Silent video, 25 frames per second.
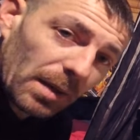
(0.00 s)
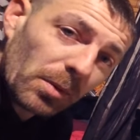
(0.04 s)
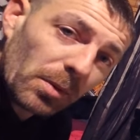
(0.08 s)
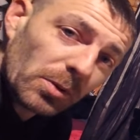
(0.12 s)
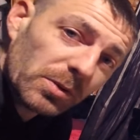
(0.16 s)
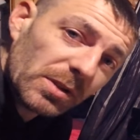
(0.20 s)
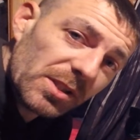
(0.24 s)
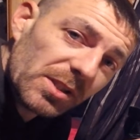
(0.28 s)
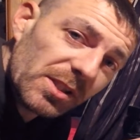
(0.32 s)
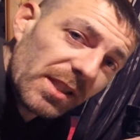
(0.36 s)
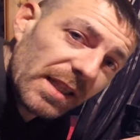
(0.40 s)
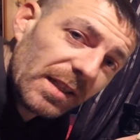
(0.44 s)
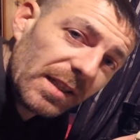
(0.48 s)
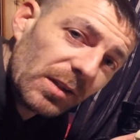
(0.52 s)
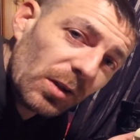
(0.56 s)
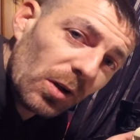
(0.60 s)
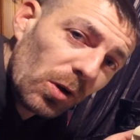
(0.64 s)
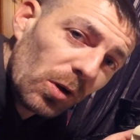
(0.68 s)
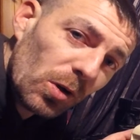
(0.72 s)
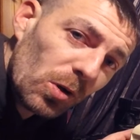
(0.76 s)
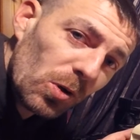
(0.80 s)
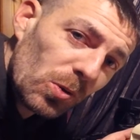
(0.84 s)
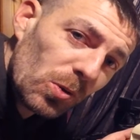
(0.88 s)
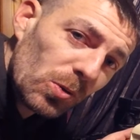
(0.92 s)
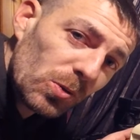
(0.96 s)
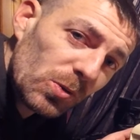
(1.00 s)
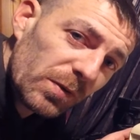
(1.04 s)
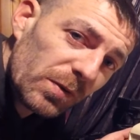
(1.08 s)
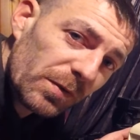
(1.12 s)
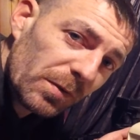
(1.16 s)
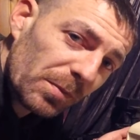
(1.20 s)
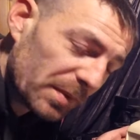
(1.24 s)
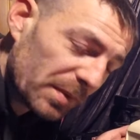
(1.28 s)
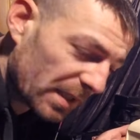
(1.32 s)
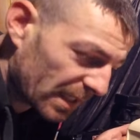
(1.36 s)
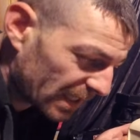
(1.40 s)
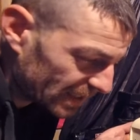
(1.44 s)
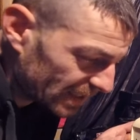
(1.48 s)
able to see the holes
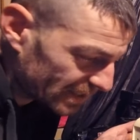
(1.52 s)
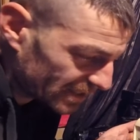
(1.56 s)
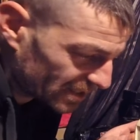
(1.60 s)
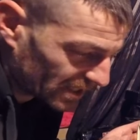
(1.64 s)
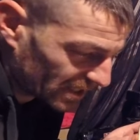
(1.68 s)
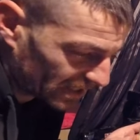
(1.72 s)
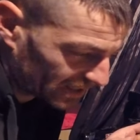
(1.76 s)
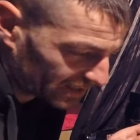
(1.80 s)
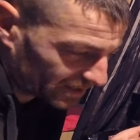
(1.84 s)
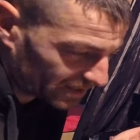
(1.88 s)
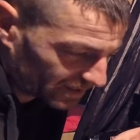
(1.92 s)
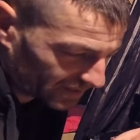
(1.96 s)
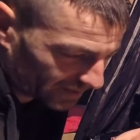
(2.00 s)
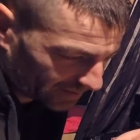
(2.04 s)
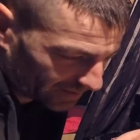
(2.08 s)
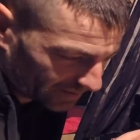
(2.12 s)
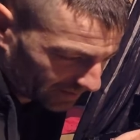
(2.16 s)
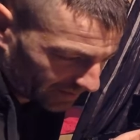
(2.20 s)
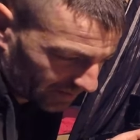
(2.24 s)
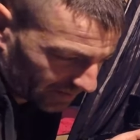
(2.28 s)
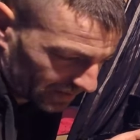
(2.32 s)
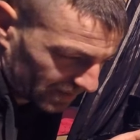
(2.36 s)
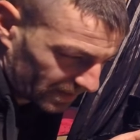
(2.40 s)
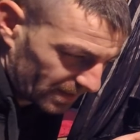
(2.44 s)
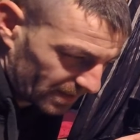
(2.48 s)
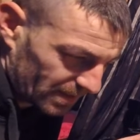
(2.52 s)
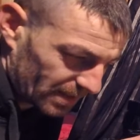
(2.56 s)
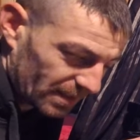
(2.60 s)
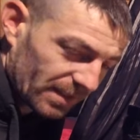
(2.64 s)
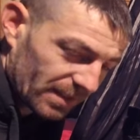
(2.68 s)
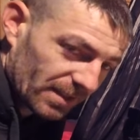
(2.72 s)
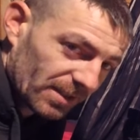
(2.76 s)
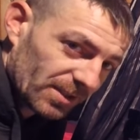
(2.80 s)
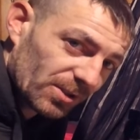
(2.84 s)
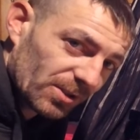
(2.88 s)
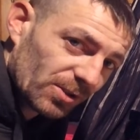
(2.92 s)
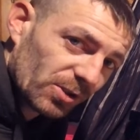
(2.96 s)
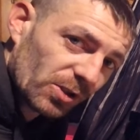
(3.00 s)
from the hinges,
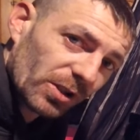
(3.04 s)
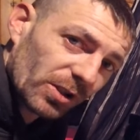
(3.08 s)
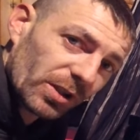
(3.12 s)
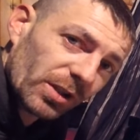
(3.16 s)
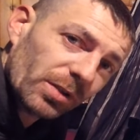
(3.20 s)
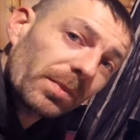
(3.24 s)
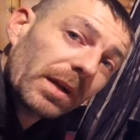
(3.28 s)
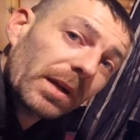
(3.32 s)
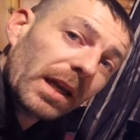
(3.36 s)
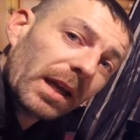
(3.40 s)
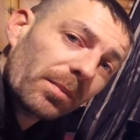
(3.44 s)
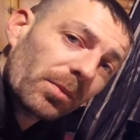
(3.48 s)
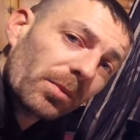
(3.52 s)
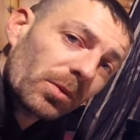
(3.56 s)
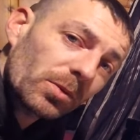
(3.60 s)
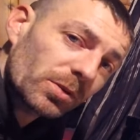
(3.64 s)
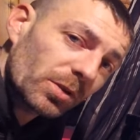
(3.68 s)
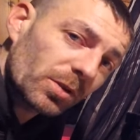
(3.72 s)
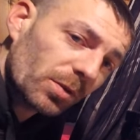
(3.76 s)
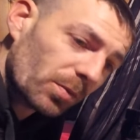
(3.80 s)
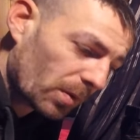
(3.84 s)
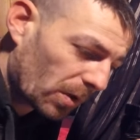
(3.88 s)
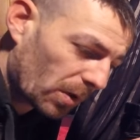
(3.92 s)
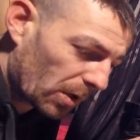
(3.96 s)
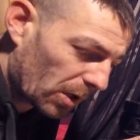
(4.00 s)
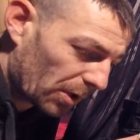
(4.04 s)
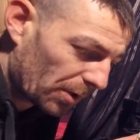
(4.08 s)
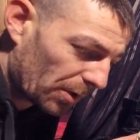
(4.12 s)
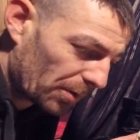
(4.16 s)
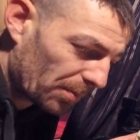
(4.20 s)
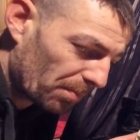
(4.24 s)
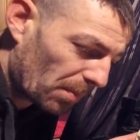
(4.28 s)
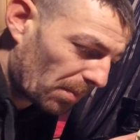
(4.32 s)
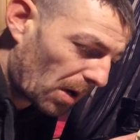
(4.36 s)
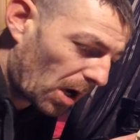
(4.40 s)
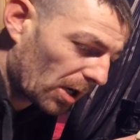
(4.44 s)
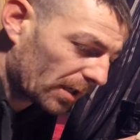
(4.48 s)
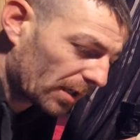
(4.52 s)
so you'll be able to
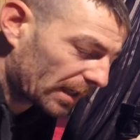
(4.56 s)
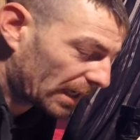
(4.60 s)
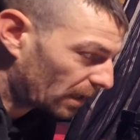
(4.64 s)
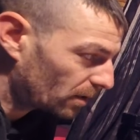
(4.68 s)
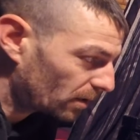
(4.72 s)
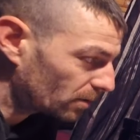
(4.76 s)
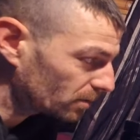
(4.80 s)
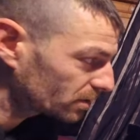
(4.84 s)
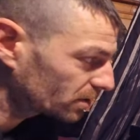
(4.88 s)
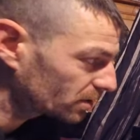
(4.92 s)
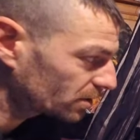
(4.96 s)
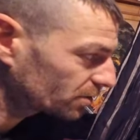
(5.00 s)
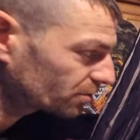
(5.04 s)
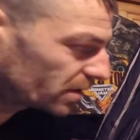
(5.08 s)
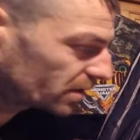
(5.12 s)
mark out to